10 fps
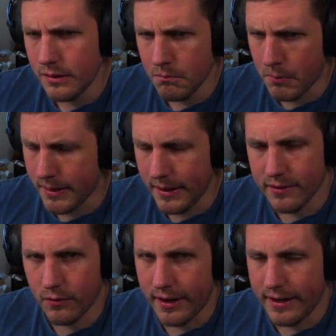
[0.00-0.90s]
But
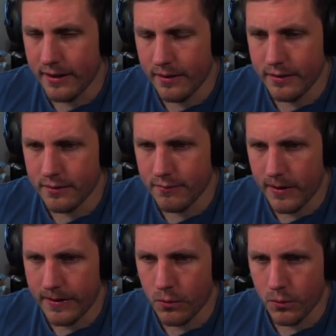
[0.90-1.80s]
this right here is
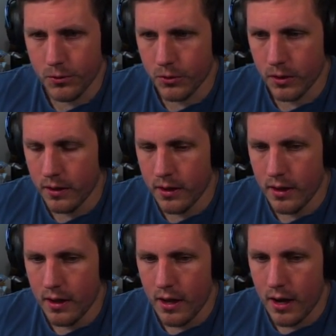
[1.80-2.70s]
very crucial.
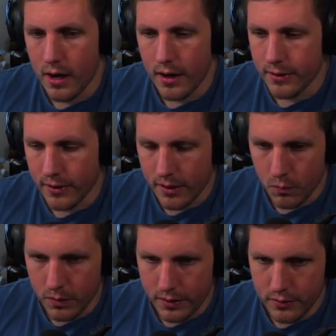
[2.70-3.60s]
You're going
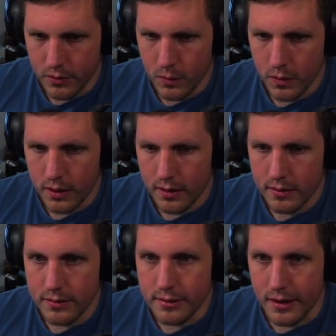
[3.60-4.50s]
to want to do
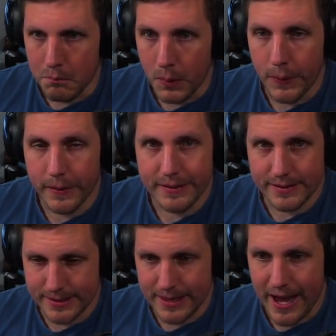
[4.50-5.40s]
double
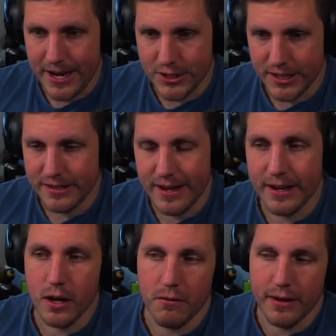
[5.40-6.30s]
slashing
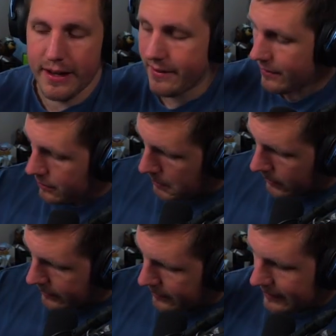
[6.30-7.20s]
takeover. Yes, this build
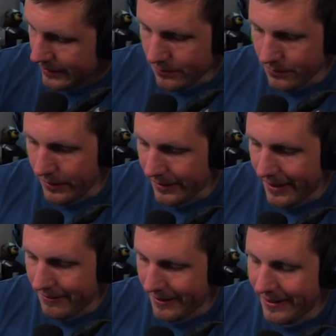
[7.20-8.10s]
is
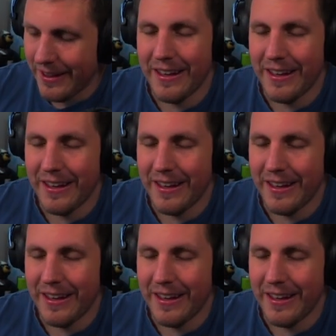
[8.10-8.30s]
6'11"